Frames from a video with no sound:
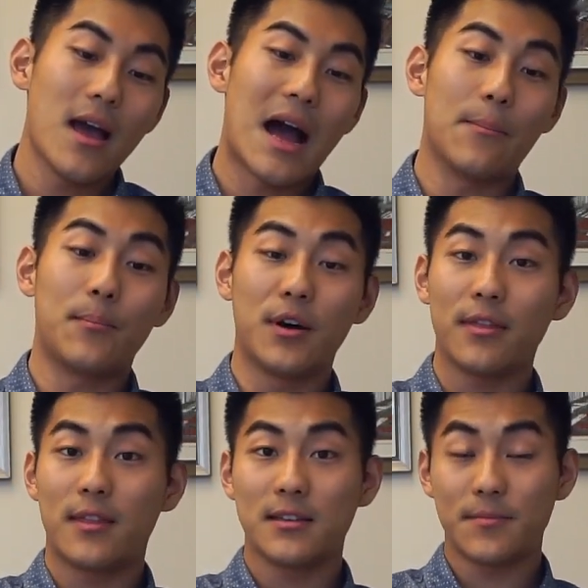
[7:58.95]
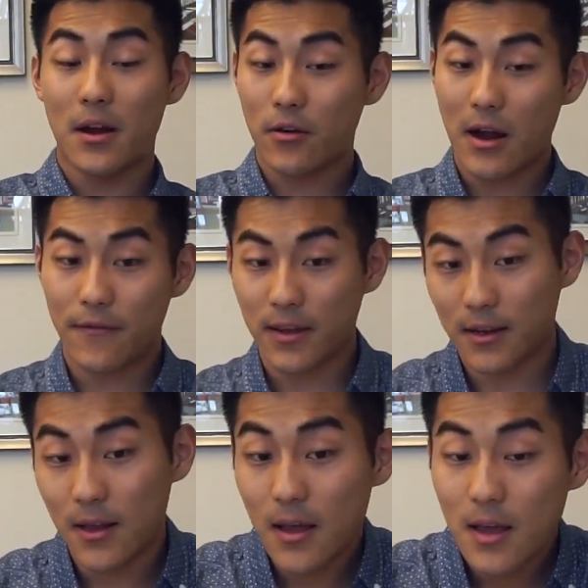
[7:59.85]
I put this paragraph
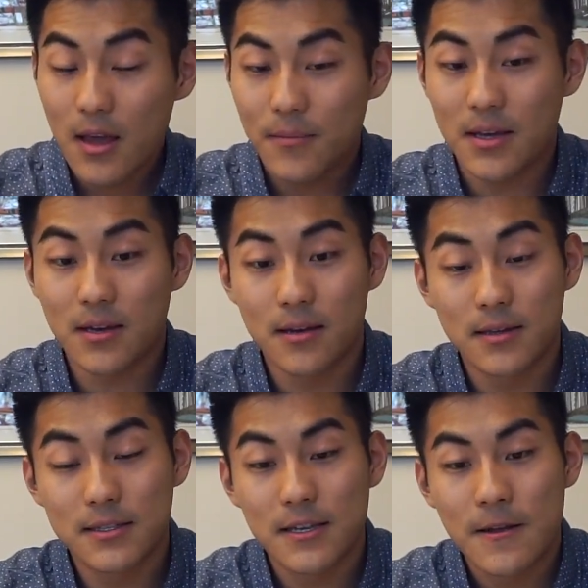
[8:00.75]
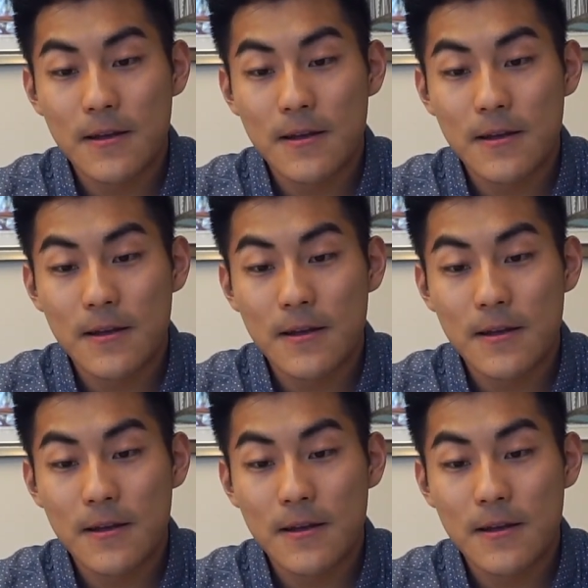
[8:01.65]
in because